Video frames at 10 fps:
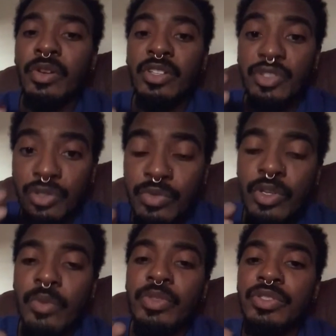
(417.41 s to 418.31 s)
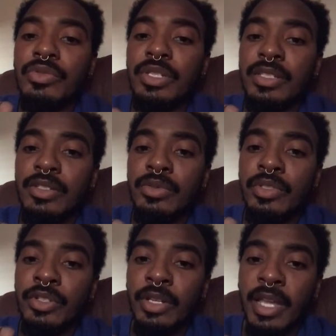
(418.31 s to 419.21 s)
Only you know what you need to do
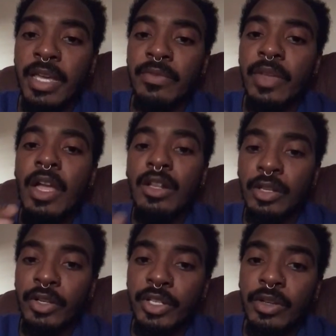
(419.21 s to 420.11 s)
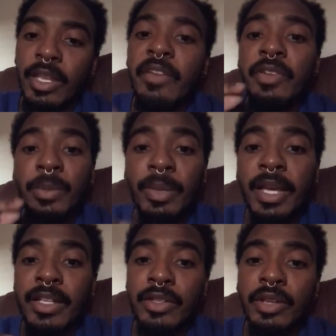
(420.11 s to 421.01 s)
in your life, learning your life and
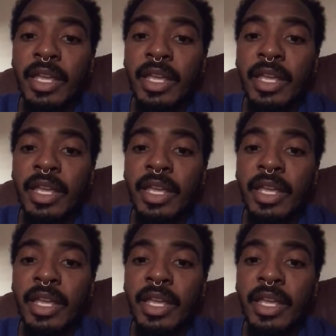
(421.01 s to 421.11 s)
applying your